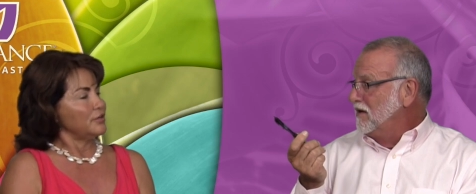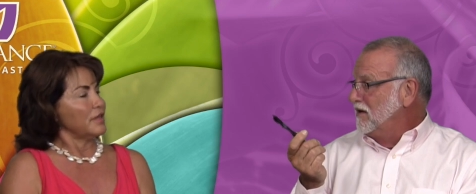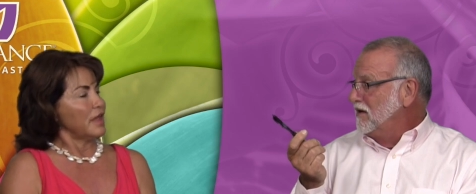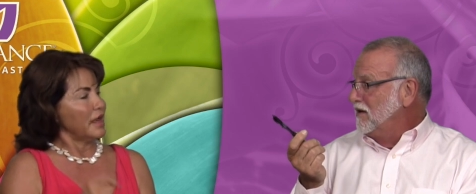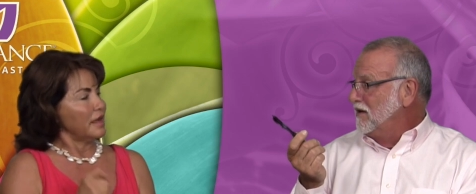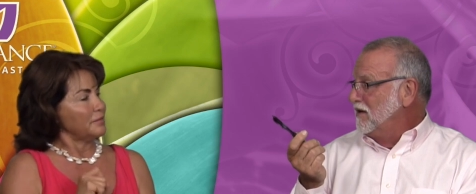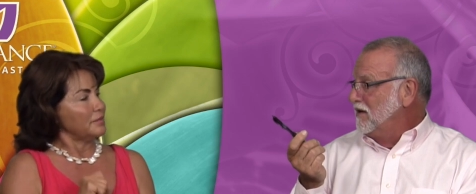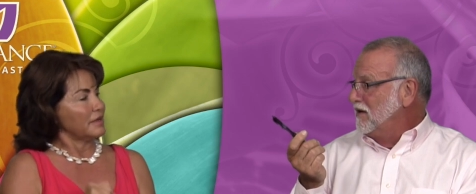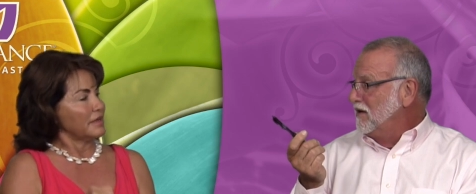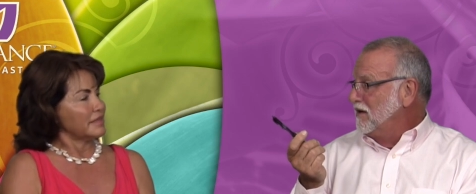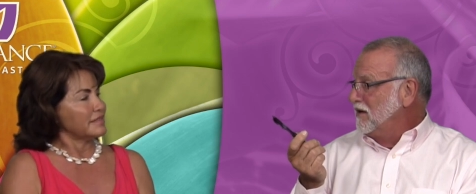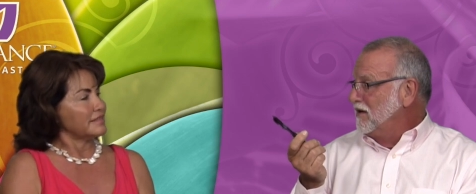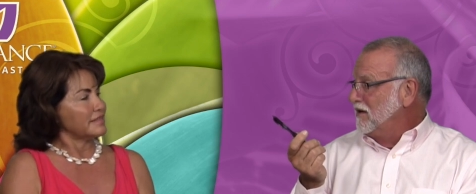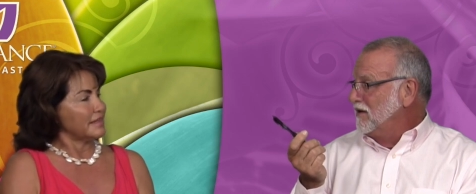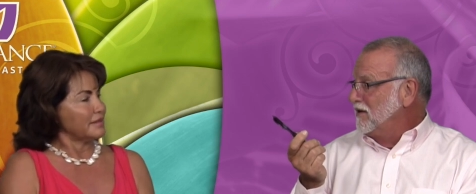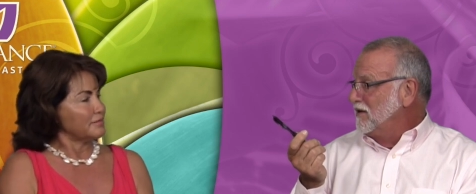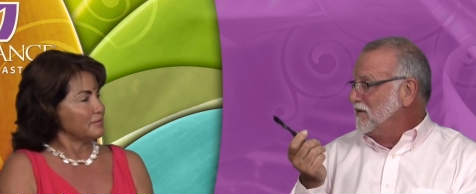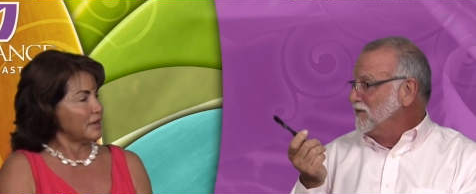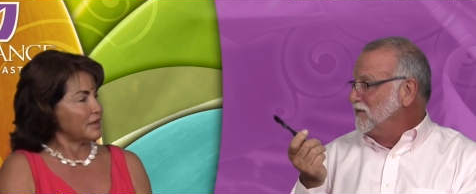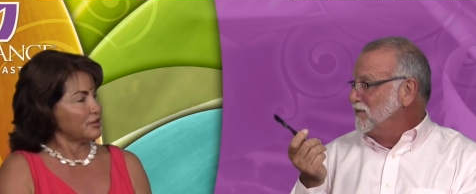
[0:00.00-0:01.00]
Speaker 1: that because
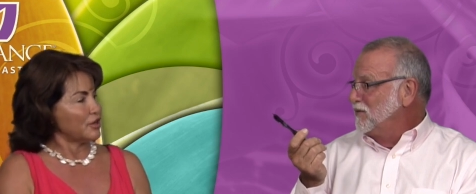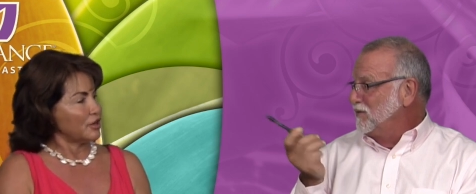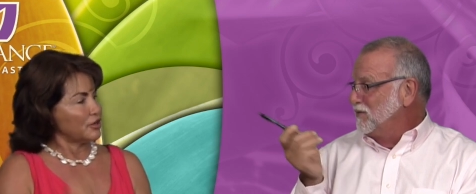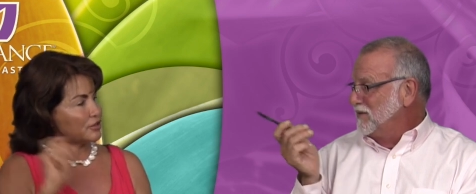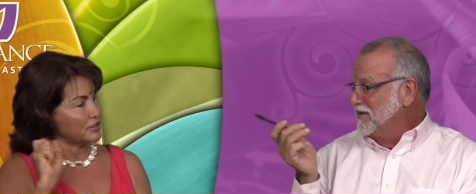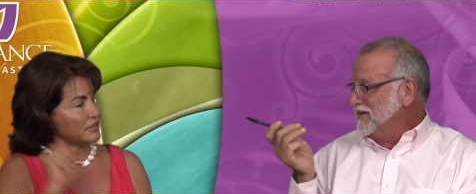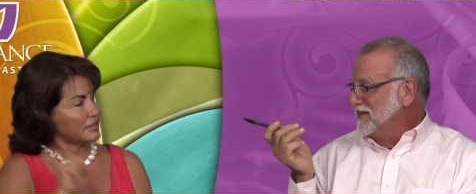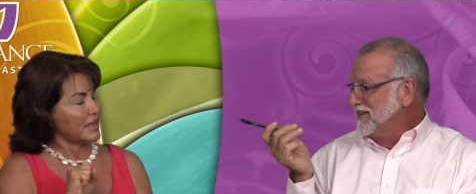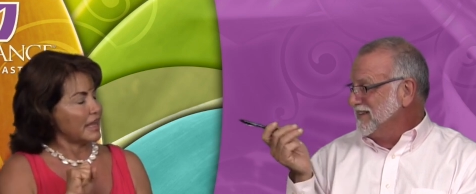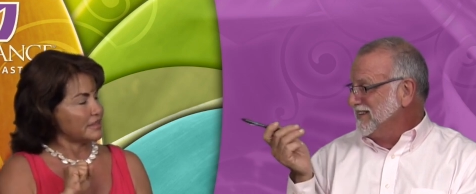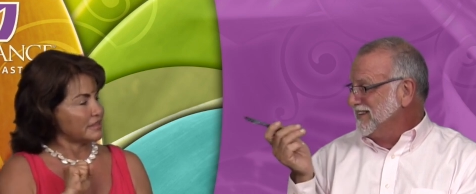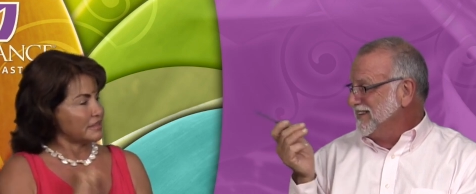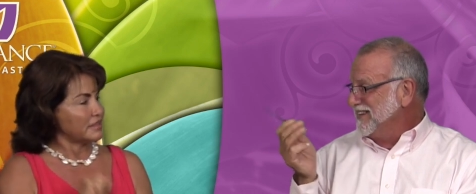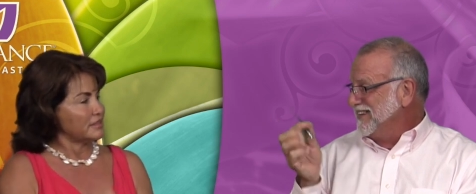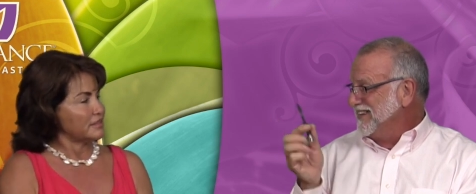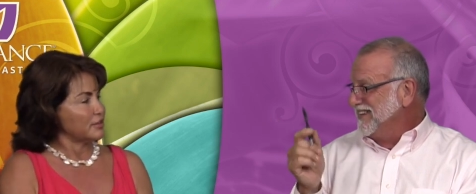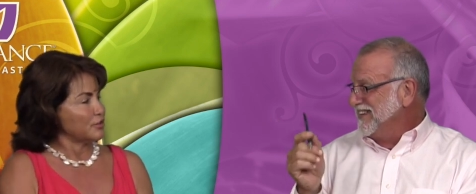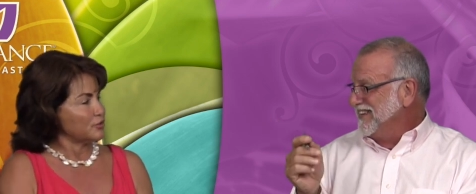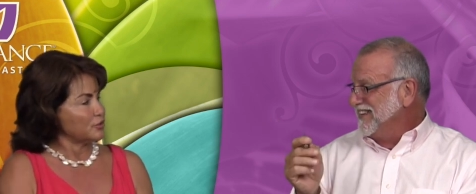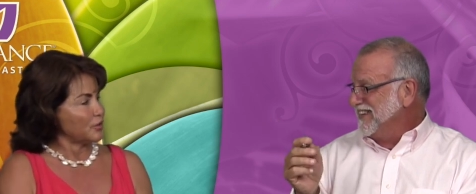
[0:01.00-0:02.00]
my daughters lasted
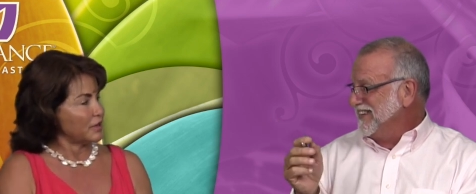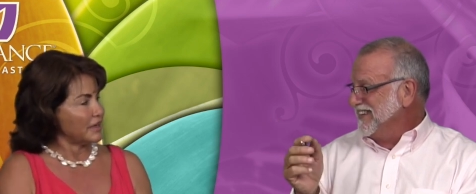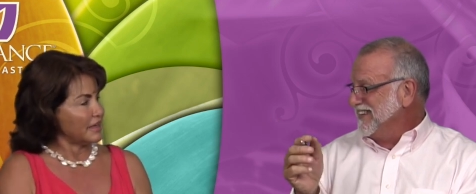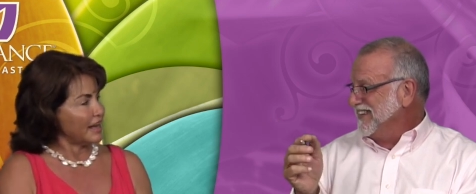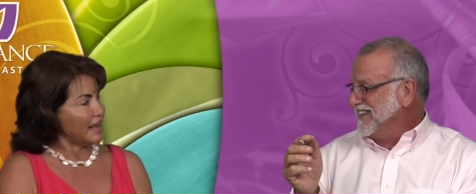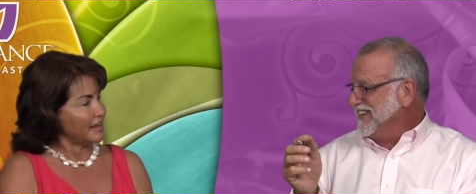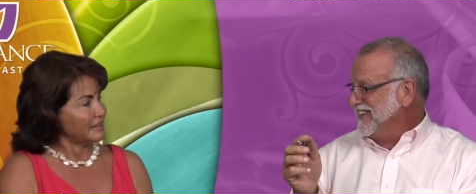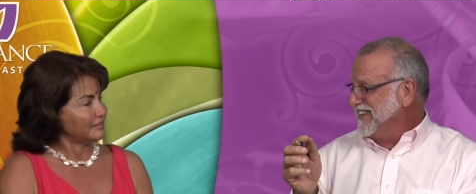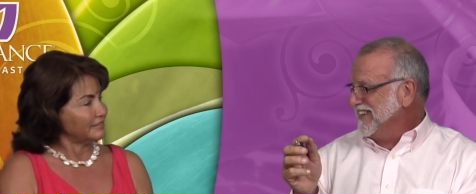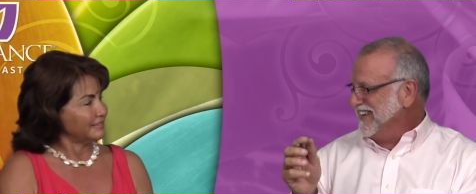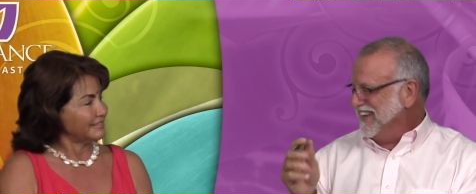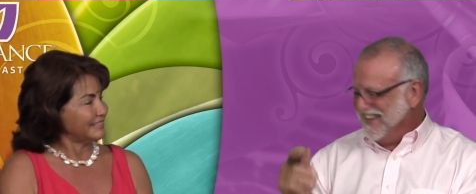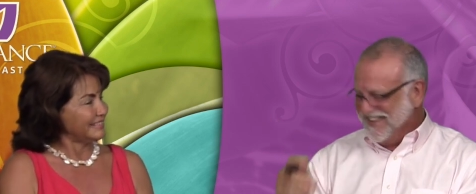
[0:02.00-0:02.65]
until 29.